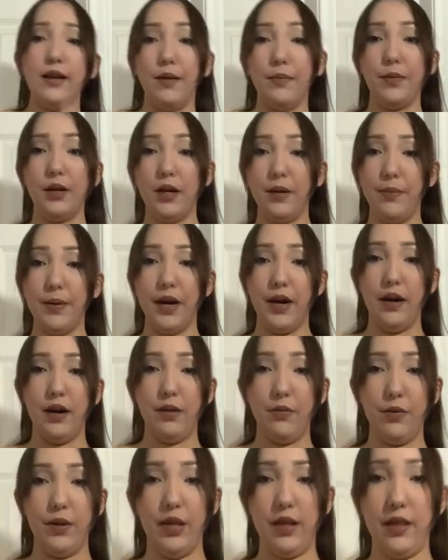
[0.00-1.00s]
I'm gonna pair
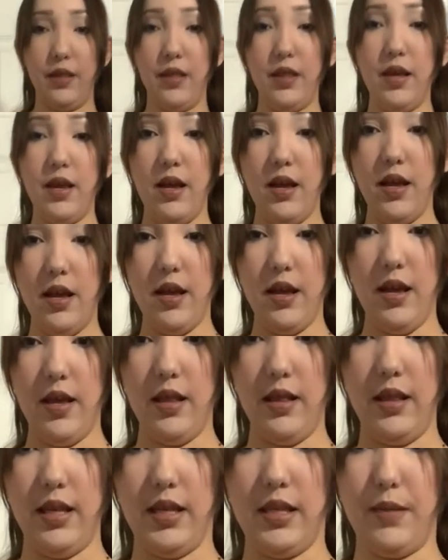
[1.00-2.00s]
it with
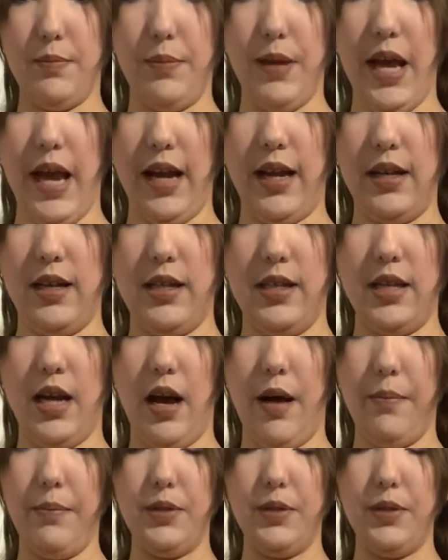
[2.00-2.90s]
this black top.